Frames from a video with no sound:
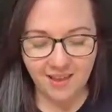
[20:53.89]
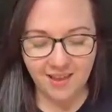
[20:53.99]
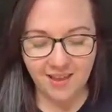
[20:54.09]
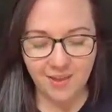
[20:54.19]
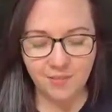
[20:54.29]

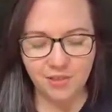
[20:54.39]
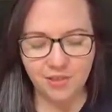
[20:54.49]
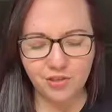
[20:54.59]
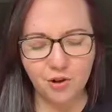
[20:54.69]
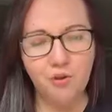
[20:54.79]
and I'm
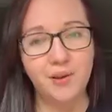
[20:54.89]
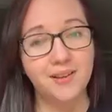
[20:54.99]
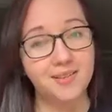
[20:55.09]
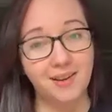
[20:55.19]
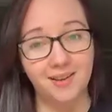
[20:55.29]
so
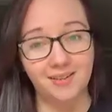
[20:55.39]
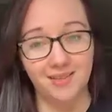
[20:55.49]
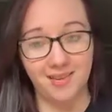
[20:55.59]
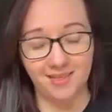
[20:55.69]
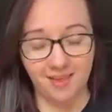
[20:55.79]
excited to
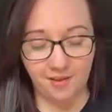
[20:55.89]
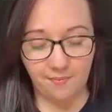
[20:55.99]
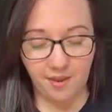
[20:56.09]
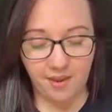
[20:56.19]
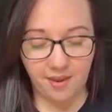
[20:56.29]
get that
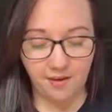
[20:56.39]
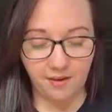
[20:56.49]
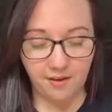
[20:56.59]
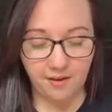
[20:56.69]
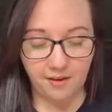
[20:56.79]
made.
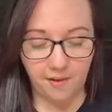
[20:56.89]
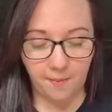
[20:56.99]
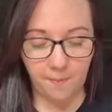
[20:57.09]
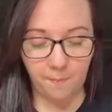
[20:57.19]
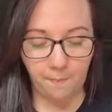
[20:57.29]

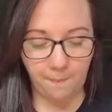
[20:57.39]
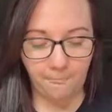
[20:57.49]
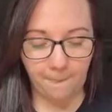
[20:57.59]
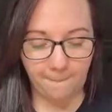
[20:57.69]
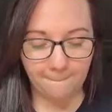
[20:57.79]

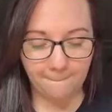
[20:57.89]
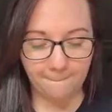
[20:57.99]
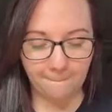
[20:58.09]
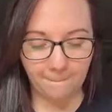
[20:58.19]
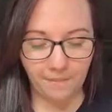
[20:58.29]

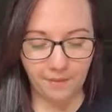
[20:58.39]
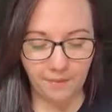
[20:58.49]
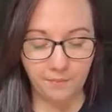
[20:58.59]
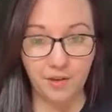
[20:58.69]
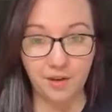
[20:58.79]

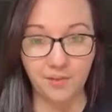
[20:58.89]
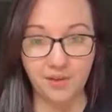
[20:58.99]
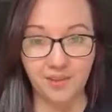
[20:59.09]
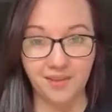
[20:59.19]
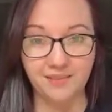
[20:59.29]
But I'm
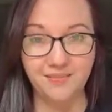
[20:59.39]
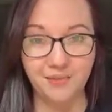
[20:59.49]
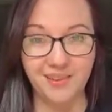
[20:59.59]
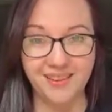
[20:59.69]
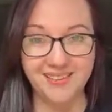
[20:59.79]
really
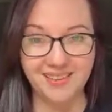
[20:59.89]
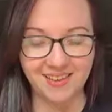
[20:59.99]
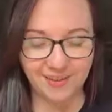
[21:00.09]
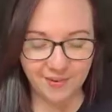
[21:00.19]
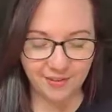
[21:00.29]

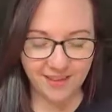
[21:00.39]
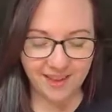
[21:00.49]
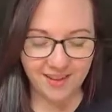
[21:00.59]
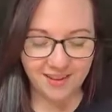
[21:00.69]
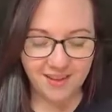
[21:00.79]
excited about
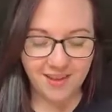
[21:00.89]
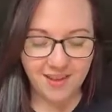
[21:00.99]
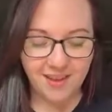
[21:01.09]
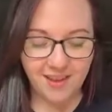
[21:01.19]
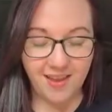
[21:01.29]
that.
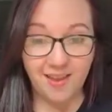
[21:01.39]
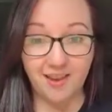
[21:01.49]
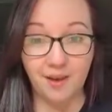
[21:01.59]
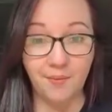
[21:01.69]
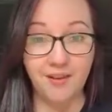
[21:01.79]
And
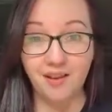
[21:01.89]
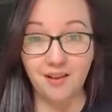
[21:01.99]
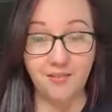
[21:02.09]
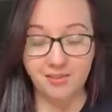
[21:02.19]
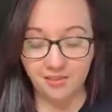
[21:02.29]
I'm going to get
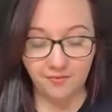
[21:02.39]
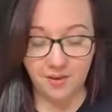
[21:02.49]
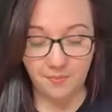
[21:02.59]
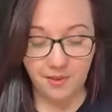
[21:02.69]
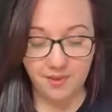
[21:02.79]
all this stuff
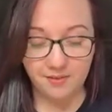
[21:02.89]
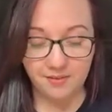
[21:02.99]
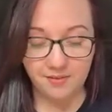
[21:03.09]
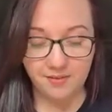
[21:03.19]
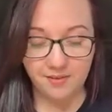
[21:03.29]
done
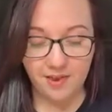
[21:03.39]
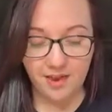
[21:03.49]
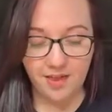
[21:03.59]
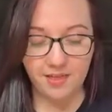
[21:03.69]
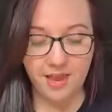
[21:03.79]
because
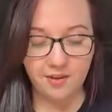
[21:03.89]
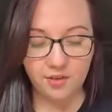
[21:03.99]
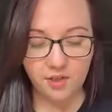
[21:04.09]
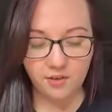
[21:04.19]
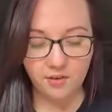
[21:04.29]

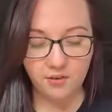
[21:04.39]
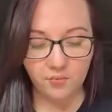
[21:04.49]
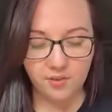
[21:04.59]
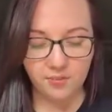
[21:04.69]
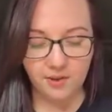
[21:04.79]
last year
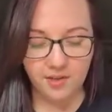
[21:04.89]
was my